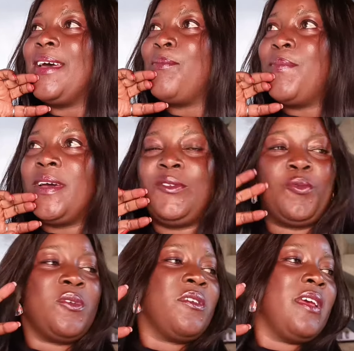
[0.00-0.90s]
but
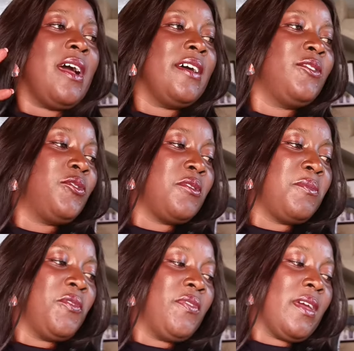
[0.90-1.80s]
we had to
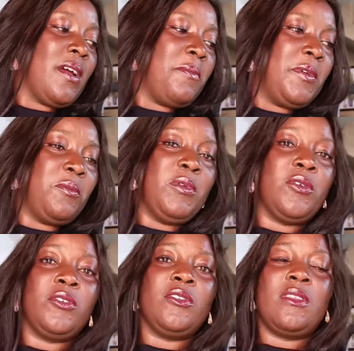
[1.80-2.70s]
remove the carpet
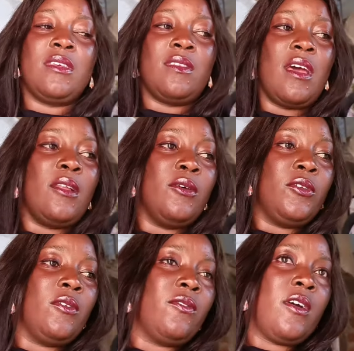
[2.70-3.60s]
because there's a lot
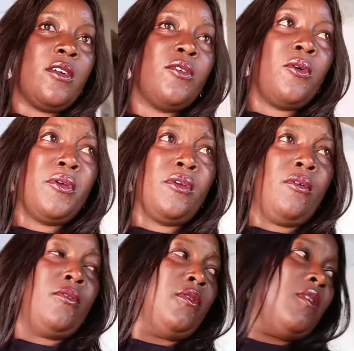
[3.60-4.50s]
of work going on